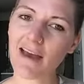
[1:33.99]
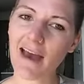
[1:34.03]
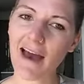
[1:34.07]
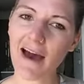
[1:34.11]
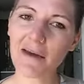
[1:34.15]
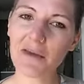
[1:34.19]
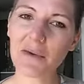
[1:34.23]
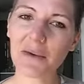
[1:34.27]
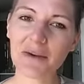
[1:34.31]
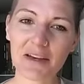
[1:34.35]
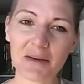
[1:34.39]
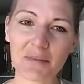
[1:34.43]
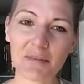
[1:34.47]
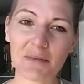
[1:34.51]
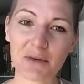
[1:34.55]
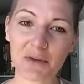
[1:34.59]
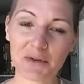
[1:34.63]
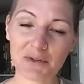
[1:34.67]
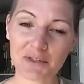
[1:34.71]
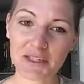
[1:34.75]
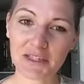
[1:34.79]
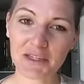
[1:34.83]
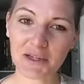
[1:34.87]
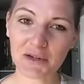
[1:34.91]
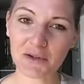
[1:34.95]
how you end up
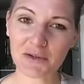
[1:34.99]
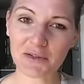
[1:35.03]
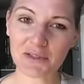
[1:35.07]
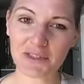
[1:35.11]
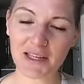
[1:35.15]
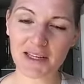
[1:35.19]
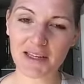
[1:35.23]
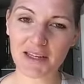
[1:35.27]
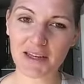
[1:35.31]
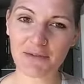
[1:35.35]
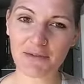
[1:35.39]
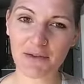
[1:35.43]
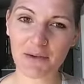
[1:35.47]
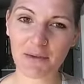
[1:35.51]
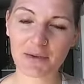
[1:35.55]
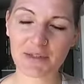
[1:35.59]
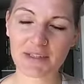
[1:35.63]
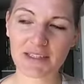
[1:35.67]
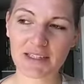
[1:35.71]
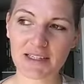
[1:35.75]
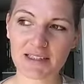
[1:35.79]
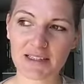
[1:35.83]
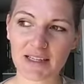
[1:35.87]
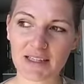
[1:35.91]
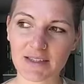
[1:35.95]
using notes and if it was
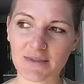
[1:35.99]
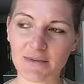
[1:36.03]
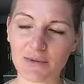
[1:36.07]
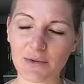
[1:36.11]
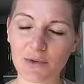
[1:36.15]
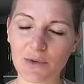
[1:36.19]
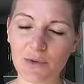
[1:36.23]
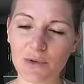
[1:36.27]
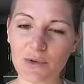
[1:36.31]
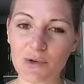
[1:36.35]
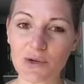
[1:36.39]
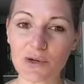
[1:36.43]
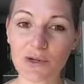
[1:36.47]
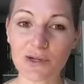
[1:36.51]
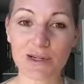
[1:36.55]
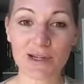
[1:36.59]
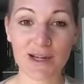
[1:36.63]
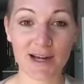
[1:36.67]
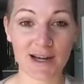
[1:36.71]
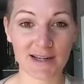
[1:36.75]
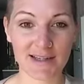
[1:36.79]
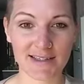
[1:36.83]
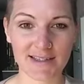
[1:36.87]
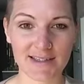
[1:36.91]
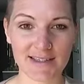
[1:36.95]
successful or
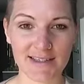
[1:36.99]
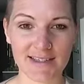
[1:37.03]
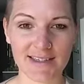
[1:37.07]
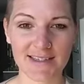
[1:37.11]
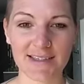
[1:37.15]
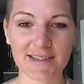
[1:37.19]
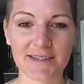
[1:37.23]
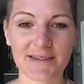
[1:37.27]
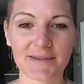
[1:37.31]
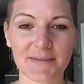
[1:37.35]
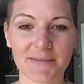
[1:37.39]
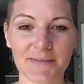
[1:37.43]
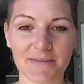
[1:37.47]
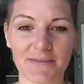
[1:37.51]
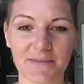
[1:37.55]
not.